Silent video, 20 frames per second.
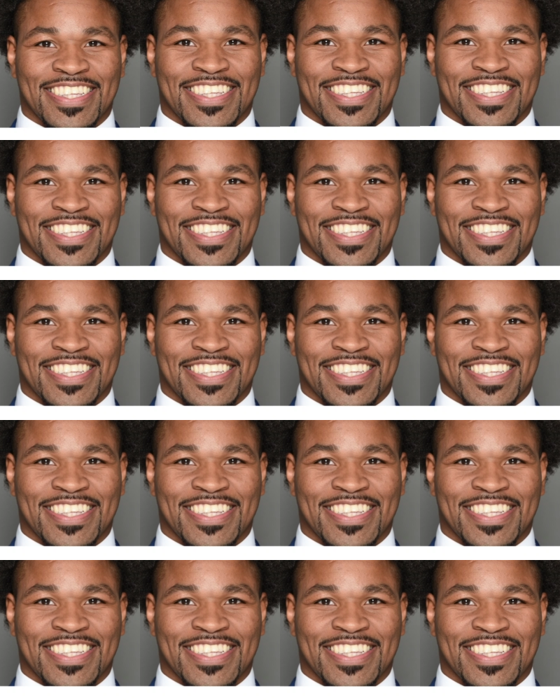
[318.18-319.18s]

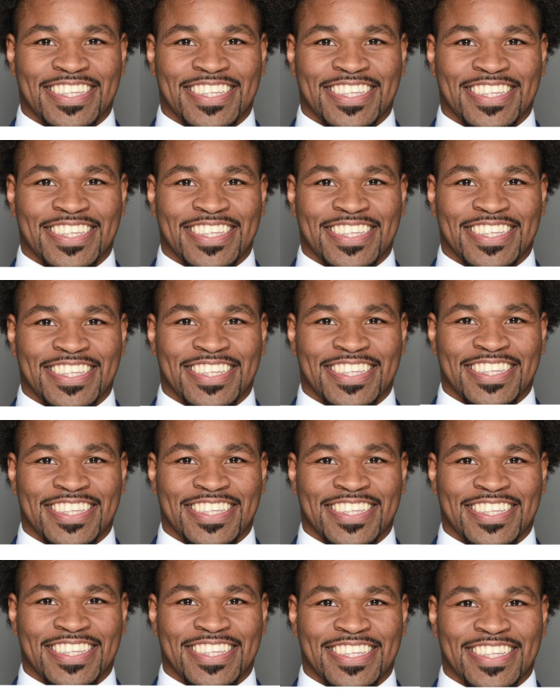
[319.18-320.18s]

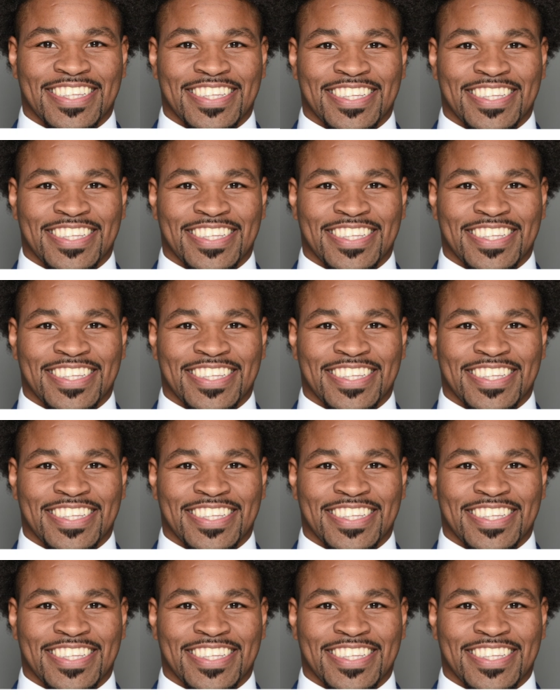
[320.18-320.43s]
The person shown says nothing.